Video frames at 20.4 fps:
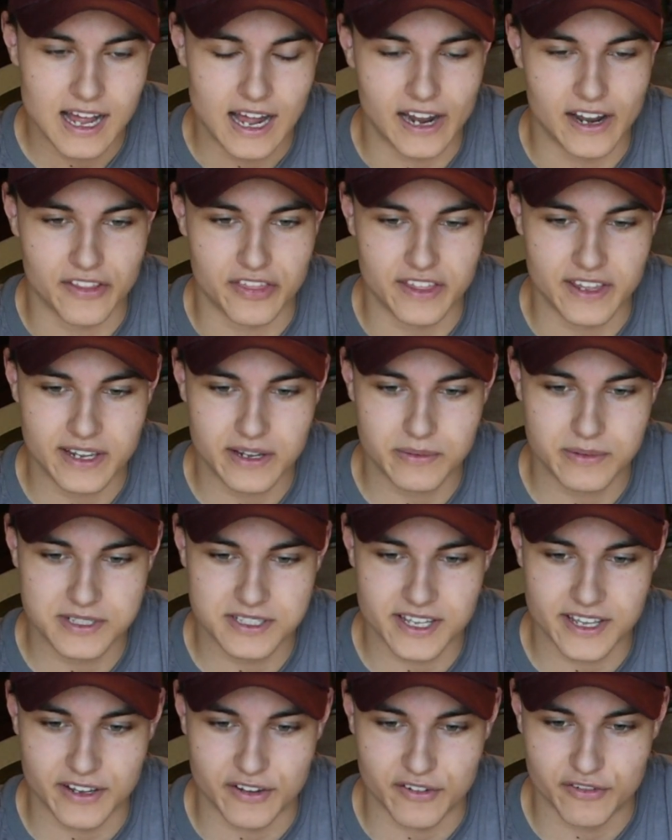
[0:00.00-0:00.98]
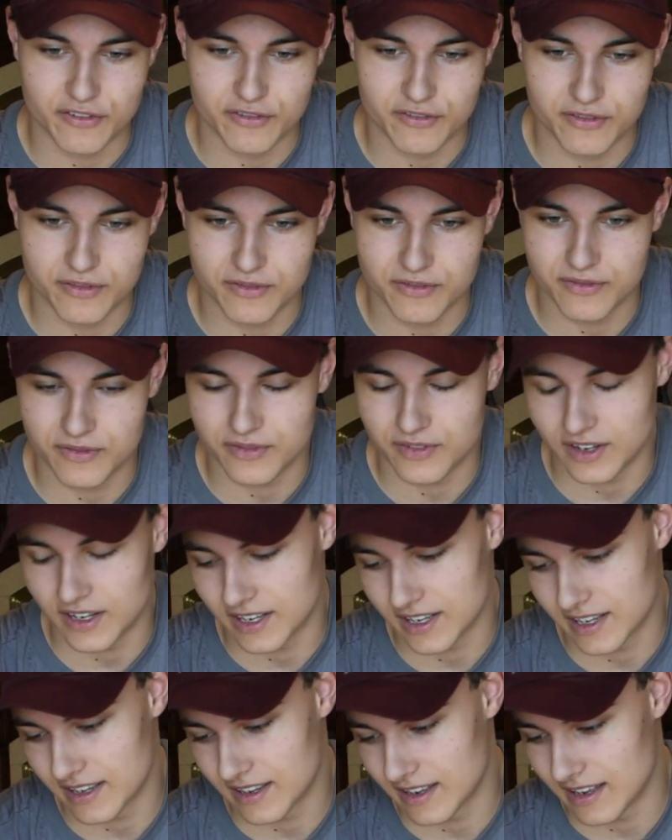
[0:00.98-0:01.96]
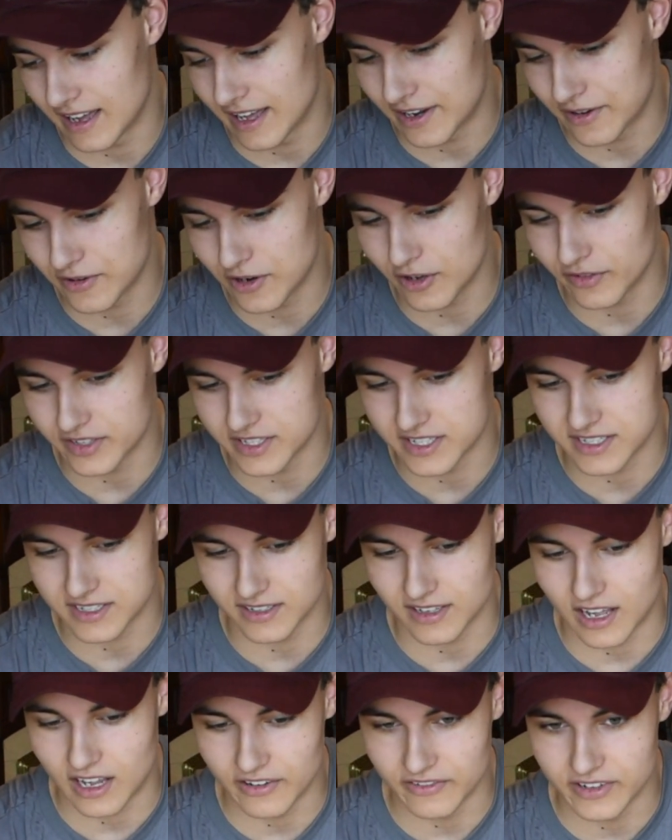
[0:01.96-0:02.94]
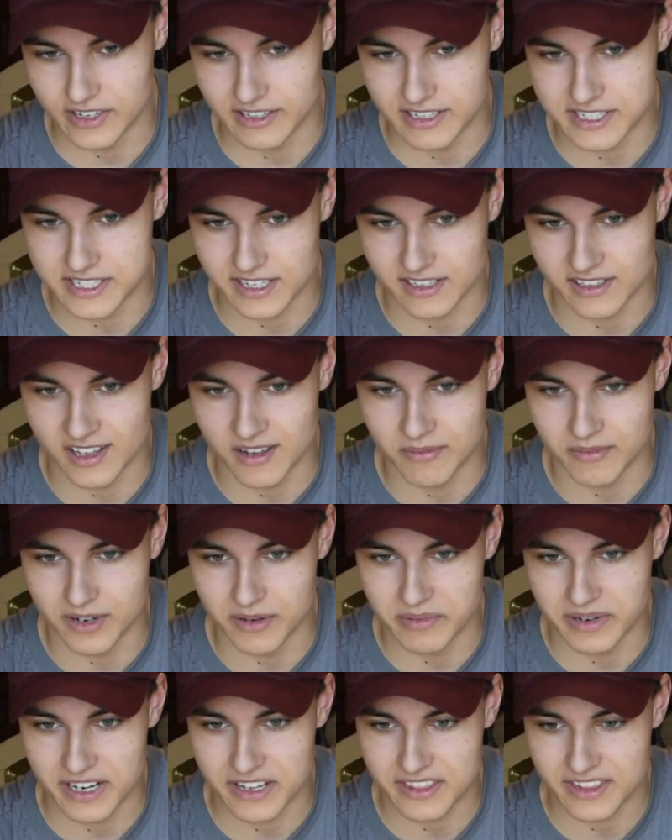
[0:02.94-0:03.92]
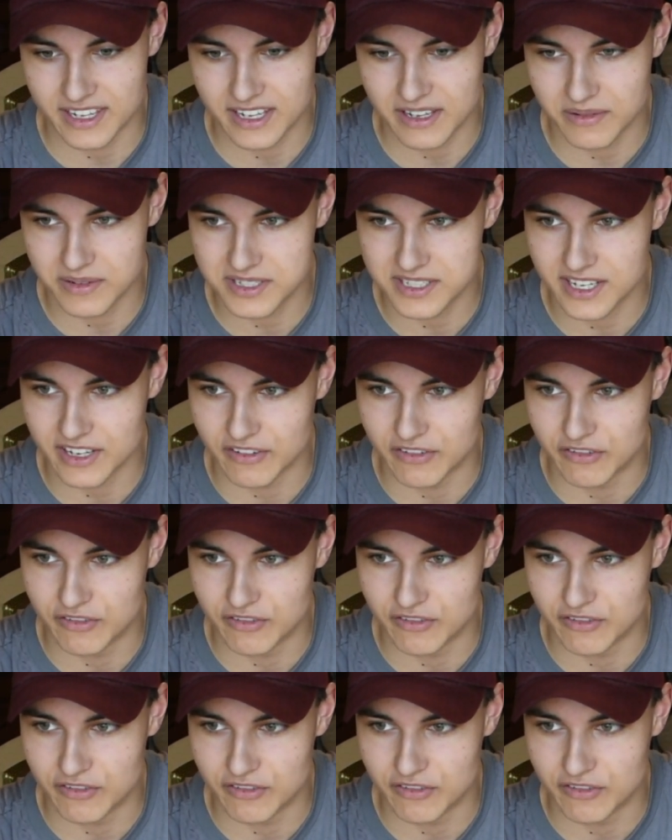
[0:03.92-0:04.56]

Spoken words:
I think it was like, I don't know if this is an unrealistic number, but I think it was like